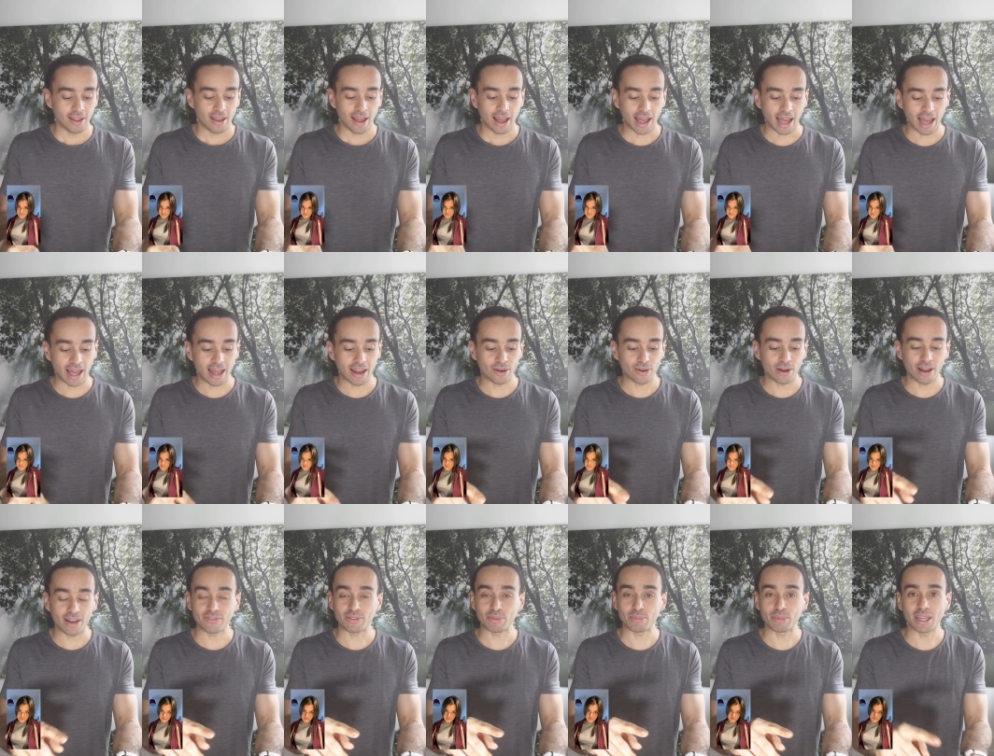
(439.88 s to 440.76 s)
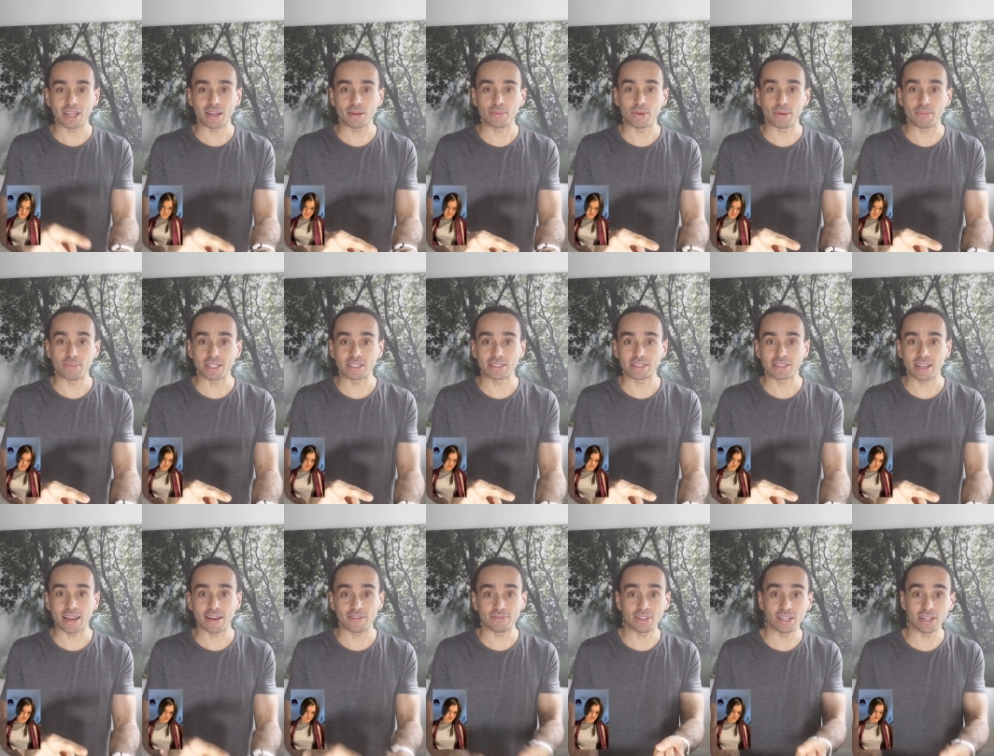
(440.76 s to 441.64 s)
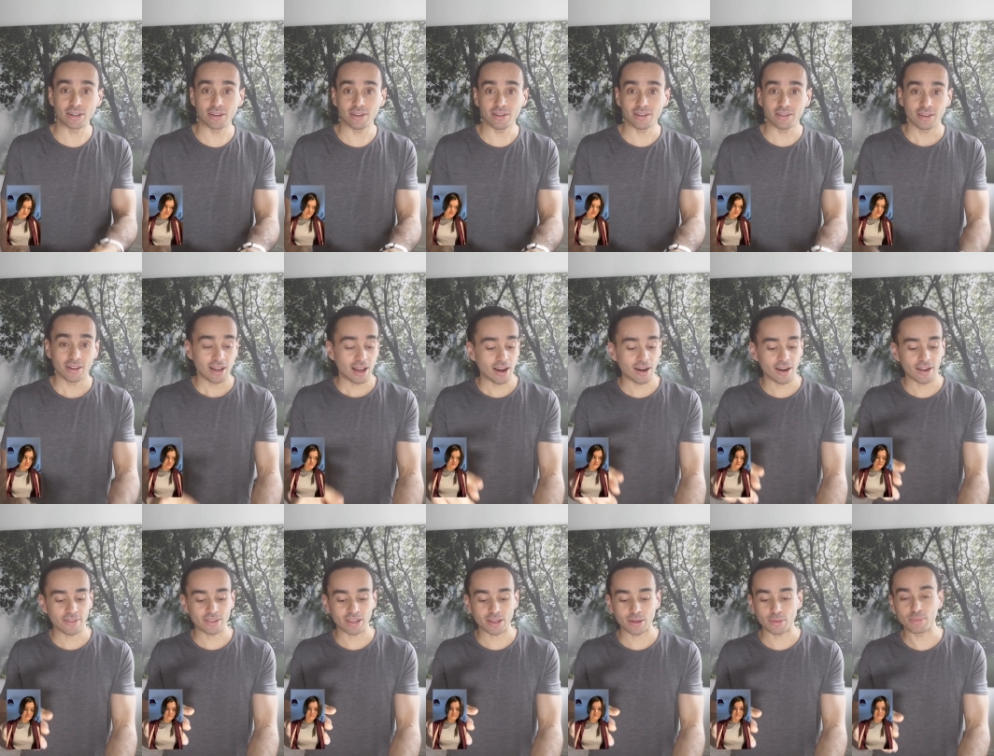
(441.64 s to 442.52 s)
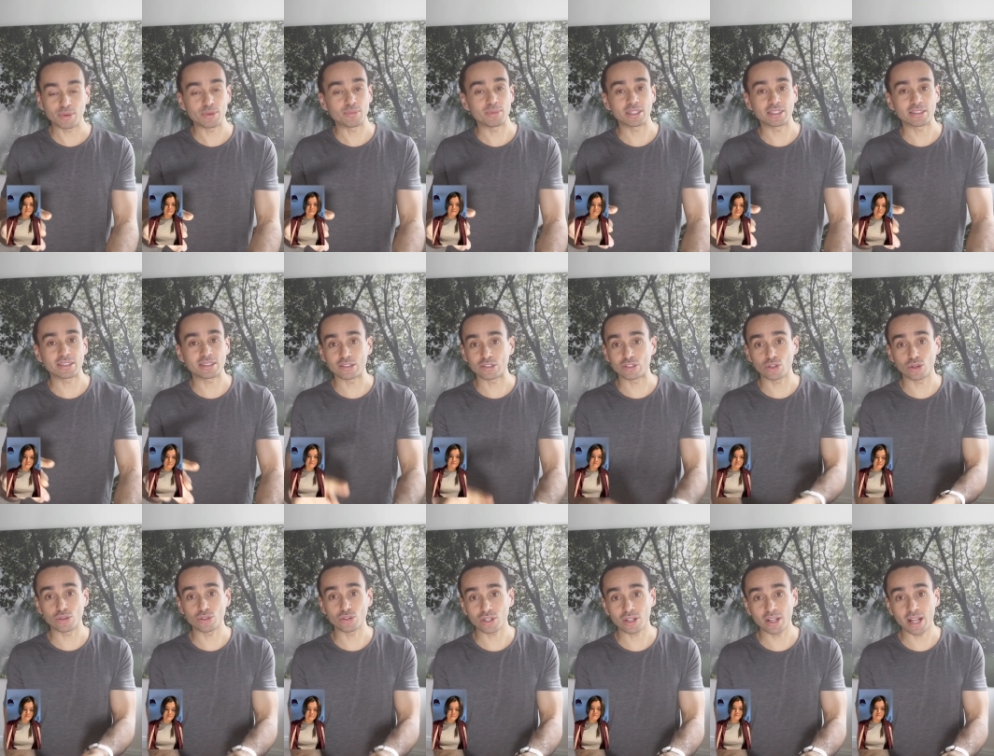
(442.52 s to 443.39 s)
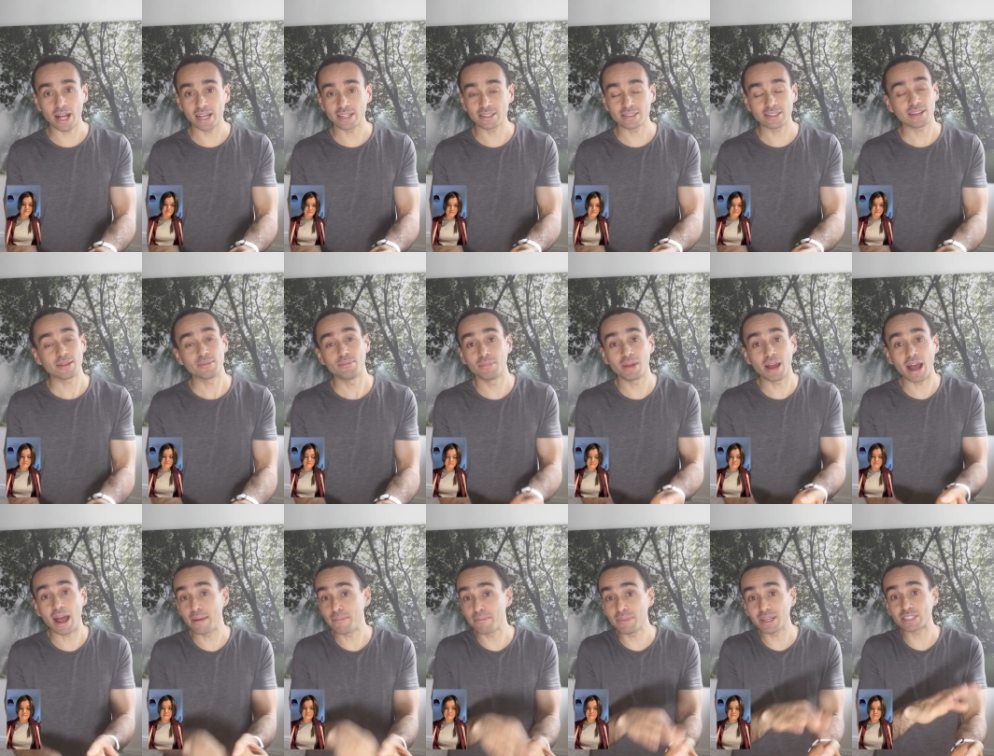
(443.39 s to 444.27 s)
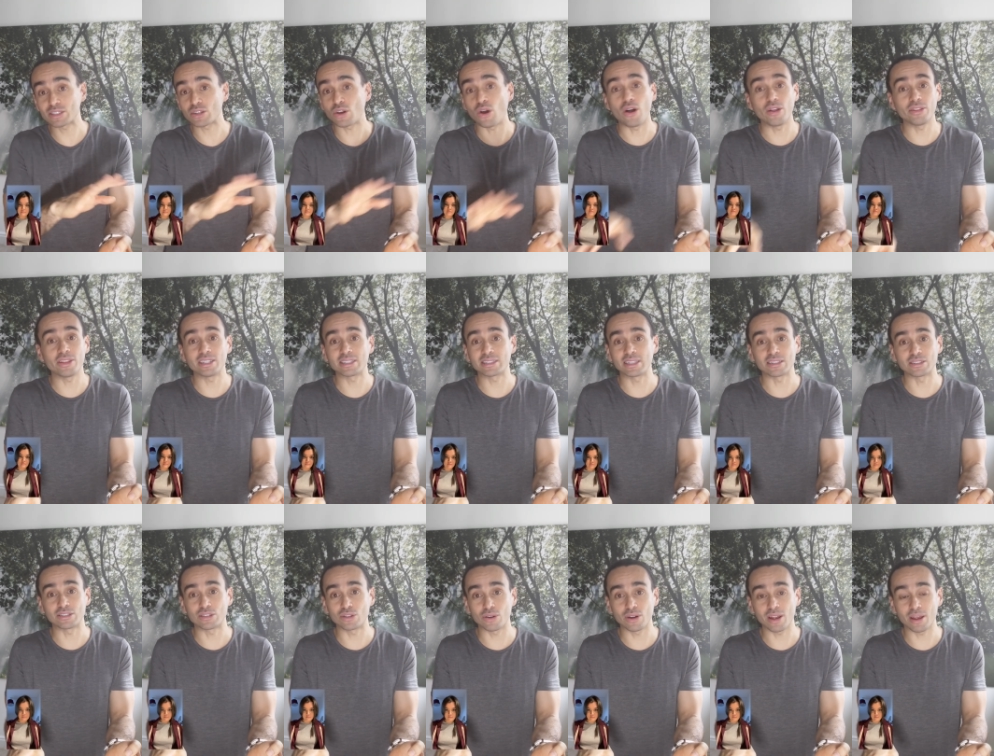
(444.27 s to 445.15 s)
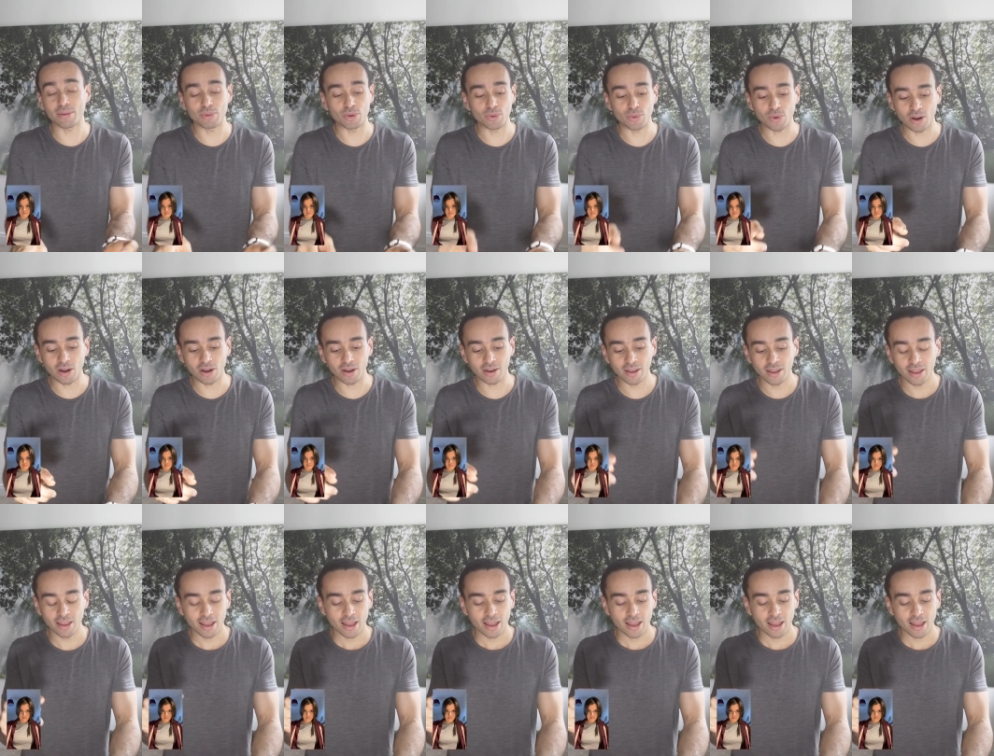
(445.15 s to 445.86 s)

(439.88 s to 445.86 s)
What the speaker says: I don't have to make commitments to have dinner. I don't have to commitments to socialize. I miss all these things, don't get me wrong.